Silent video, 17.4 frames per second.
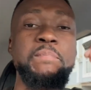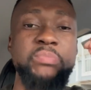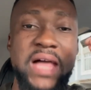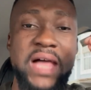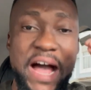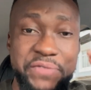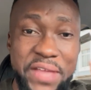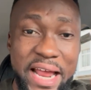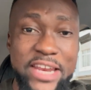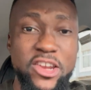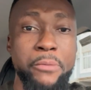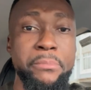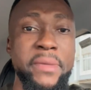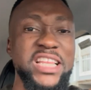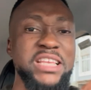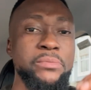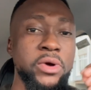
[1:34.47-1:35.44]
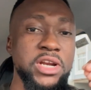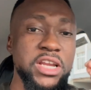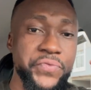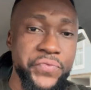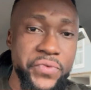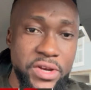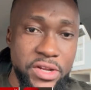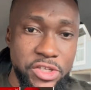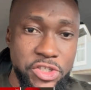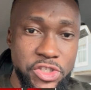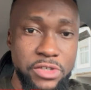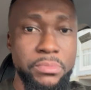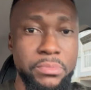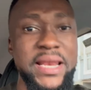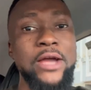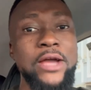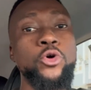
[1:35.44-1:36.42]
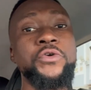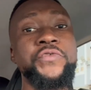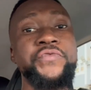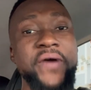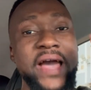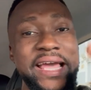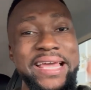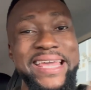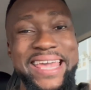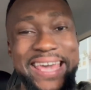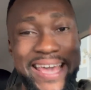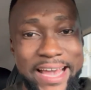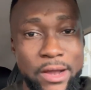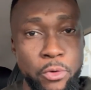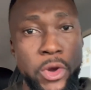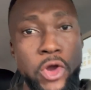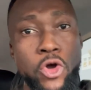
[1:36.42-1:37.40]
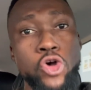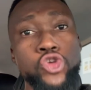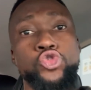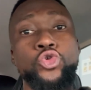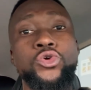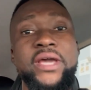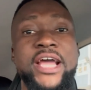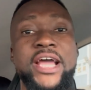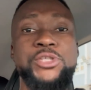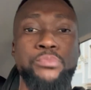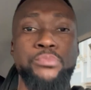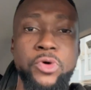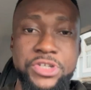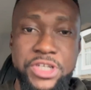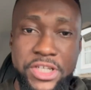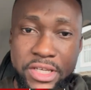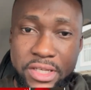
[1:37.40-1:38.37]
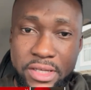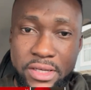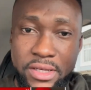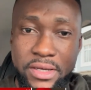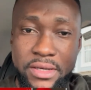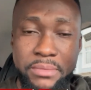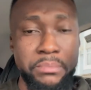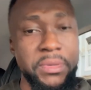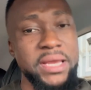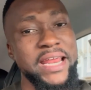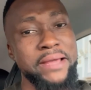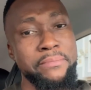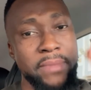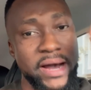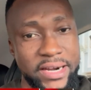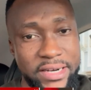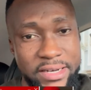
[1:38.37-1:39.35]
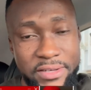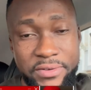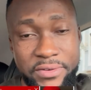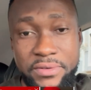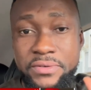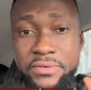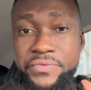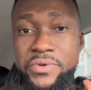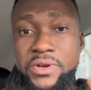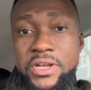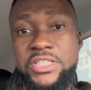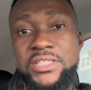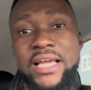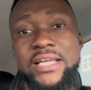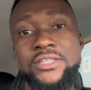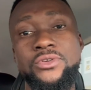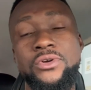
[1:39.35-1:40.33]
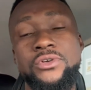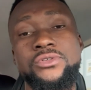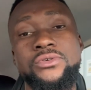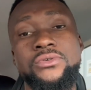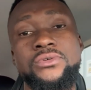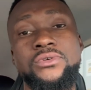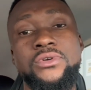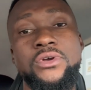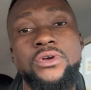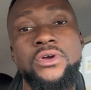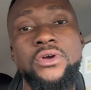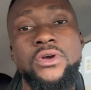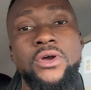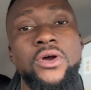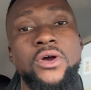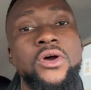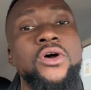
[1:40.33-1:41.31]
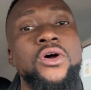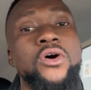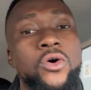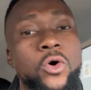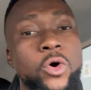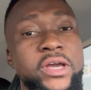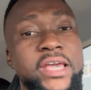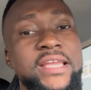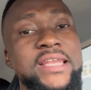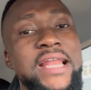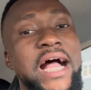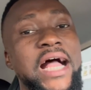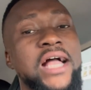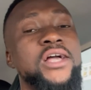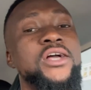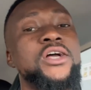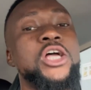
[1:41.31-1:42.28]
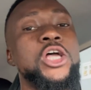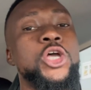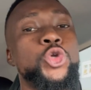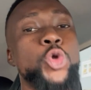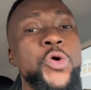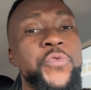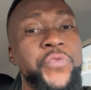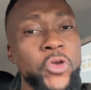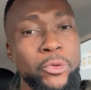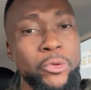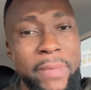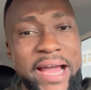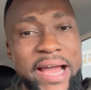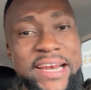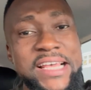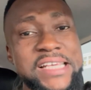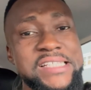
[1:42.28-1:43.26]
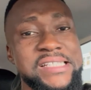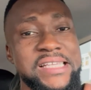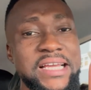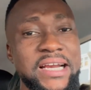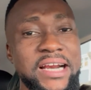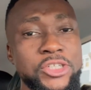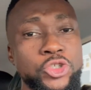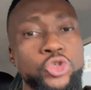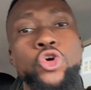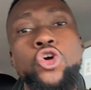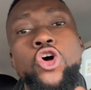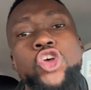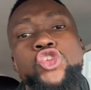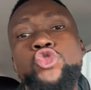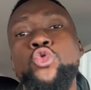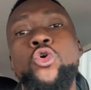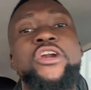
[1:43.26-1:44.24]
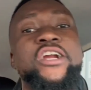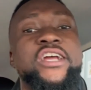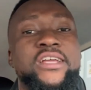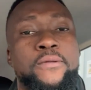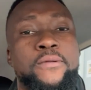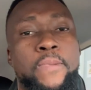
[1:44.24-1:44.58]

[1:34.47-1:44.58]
After they don't make the money finish, may they go find girl. We also get money. May they marry. Finish. Now you talk to. Okay, now you for your mind. This thing reach to cause quarrel.